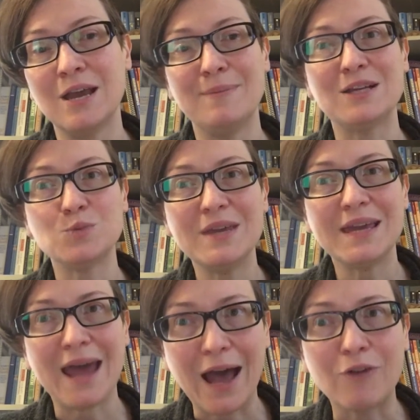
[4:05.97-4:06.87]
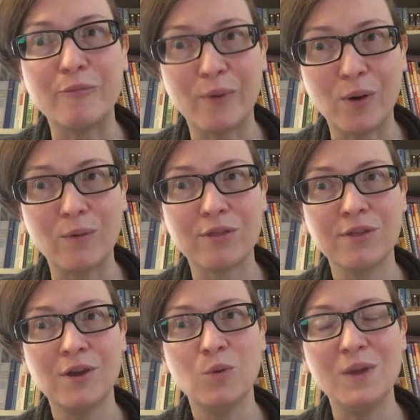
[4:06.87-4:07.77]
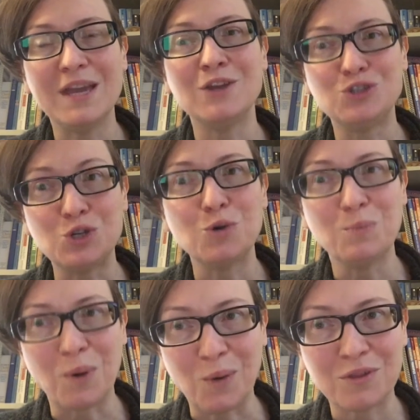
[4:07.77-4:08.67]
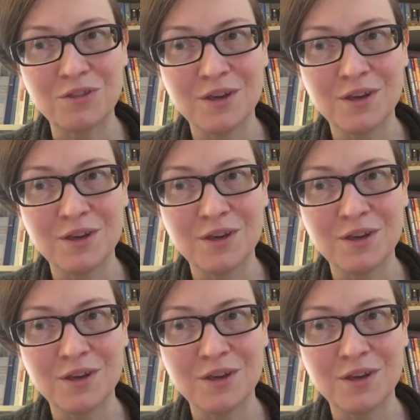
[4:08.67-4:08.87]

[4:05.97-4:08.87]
because we can have both we can do both